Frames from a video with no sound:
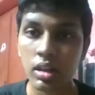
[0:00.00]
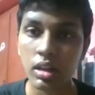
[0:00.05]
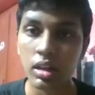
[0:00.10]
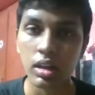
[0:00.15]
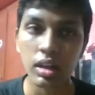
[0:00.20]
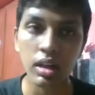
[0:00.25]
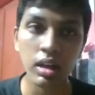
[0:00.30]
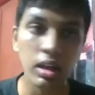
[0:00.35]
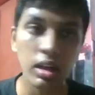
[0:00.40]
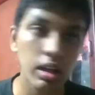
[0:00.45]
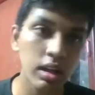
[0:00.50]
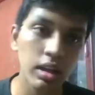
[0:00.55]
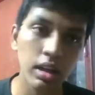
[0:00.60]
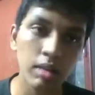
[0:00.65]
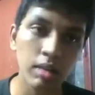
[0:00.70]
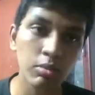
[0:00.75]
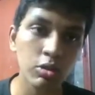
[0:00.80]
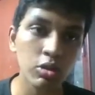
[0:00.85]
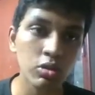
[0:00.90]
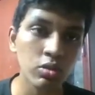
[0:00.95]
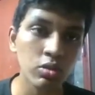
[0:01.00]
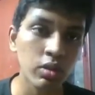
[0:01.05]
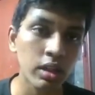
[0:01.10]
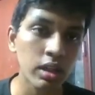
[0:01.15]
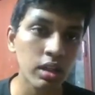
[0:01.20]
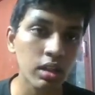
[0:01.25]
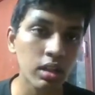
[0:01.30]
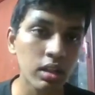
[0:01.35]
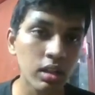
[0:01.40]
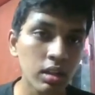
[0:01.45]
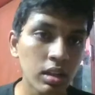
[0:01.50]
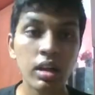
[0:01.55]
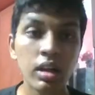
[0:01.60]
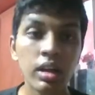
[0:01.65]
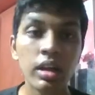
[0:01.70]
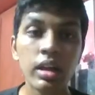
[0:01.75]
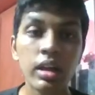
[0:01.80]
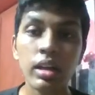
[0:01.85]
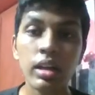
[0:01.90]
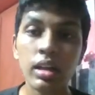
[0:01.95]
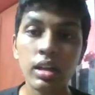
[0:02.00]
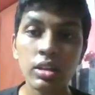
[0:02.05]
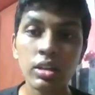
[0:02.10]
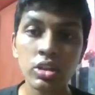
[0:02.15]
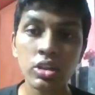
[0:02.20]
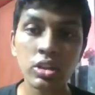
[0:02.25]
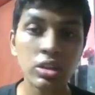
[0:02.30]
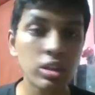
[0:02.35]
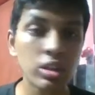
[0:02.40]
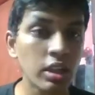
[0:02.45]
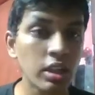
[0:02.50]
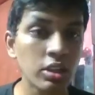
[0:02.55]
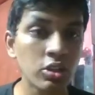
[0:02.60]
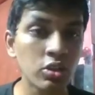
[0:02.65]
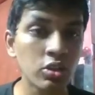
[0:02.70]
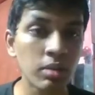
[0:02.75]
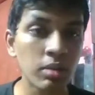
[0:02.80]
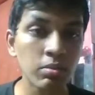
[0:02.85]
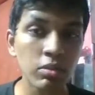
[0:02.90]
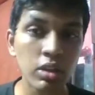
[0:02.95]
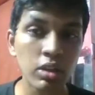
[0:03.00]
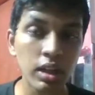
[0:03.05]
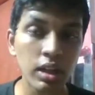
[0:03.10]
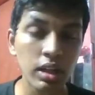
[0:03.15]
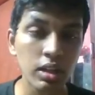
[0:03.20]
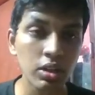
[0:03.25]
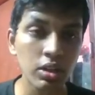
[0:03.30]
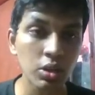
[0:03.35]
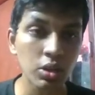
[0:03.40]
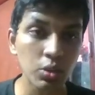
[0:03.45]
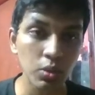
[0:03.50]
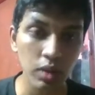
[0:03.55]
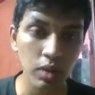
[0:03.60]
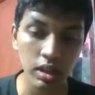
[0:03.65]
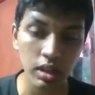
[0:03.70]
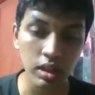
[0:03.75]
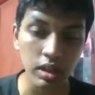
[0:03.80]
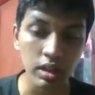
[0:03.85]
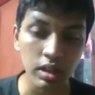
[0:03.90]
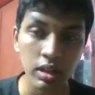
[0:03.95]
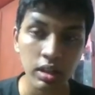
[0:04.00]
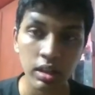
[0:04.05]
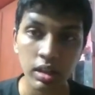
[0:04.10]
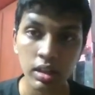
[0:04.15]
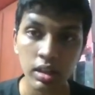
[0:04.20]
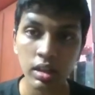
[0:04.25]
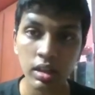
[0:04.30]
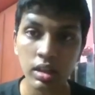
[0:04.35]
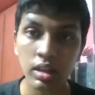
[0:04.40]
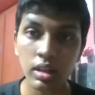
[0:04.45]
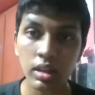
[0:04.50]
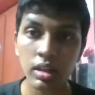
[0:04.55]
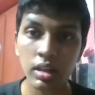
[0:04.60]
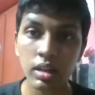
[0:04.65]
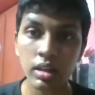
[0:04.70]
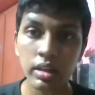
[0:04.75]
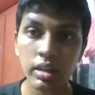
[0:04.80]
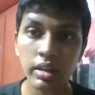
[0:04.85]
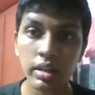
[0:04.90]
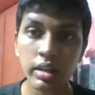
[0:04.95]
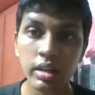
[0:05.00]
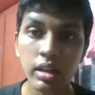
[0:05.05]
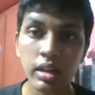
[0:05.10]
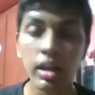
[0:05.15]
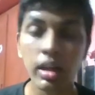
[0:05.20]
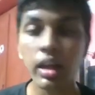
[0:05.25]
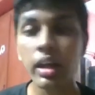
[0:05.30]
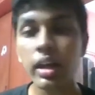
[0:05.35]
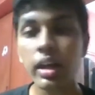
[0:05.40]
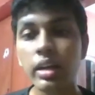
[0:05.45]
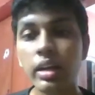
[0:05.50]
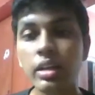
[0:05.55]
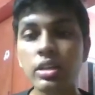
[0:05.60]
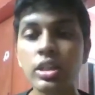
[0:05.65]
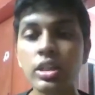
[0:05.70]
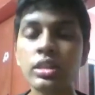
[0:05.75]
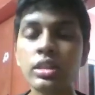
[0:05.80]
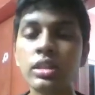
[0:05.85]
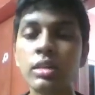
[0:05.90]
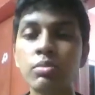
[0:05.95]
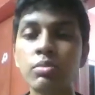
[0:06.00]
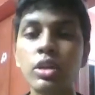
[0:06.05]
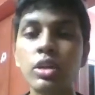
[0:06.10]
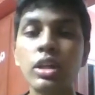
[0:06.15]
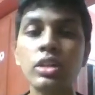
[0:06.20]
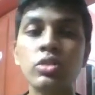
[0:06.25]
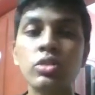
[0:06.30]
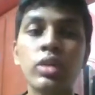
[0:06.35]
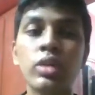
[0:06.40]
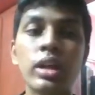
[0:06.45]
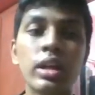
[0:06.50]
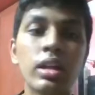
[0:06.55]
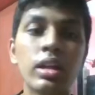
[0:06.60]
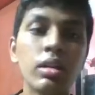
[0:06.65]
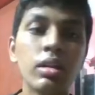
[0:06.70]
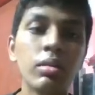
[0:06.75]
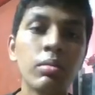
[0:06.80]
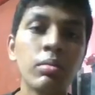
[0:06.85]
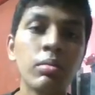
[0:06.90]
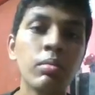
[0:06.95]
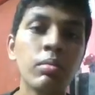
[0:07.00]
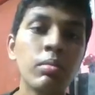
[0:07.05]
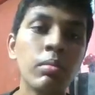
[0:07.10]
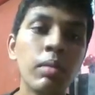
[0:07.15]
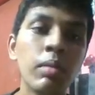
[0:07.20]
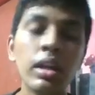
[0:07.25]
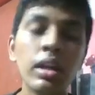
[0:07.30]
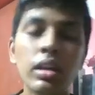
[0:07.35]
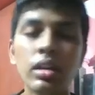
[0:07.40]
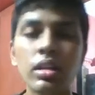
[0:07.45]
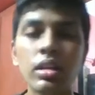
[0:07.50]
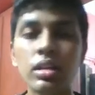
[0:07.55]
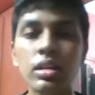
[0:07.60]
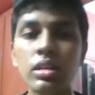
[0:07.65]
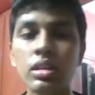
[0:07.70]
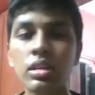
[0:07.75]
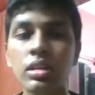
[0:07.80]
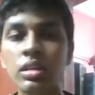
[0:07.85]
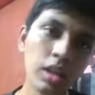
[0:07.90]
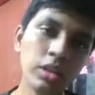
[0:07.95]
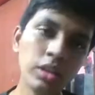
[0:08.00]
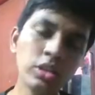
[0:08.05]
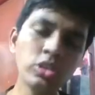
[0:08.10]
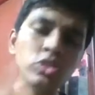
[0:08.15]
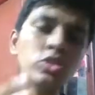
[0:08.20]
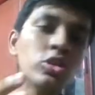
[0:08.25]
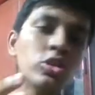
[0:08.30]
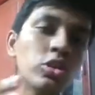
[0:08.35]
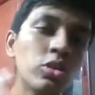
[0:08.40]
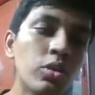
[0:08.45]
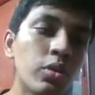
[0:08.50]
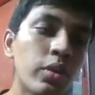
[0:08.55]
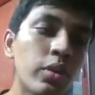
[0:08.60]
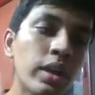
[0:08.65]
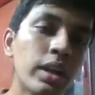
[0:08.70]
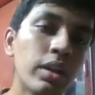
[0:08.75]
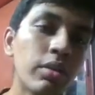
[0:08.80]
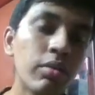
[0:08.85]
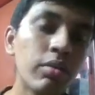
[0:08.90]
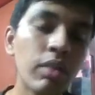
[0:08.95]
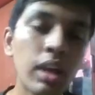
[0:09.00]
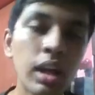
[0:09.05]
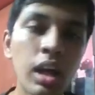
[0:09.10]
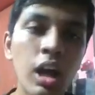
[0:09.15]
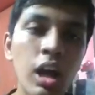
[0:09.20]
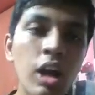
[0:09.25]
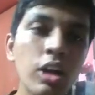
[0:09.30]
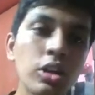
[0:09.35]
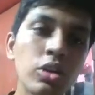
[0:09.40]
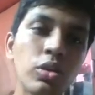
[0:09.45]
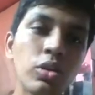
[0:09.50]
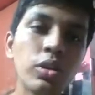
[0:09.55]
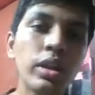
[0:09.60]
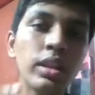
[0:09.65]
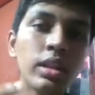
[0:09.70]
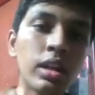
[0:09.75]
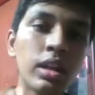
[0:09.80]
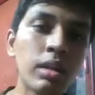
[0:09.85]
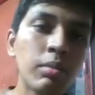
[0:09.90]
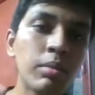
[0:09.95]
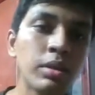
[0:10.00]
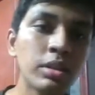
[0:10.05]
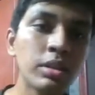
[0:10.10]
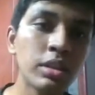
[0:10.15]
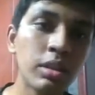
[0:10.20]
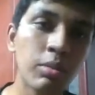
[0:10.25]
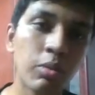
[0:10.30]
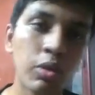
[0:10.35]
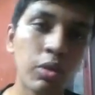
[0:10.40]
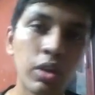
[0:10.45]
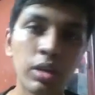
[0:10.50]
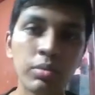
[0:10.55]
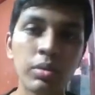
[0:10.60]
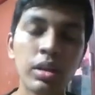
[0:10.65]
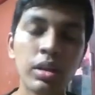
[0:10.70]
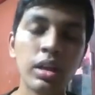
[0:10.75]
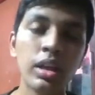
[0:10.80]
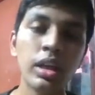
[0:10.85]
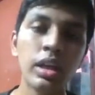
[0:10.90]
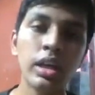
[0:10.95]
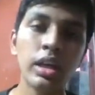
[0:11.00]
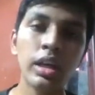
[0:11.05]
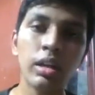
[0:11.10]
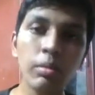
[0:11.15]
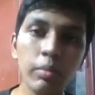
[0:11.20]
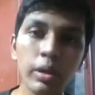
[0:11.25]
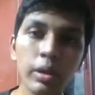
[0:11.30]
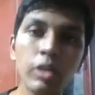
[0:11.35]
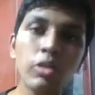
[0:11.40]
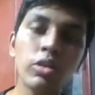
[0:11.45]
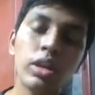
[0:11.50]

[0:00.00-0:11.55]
and num2 is greater, and let's just change num3 to 200 and it says num3 is greater. But this is not good, right? We are hard coding the numbers in the program. It'll be good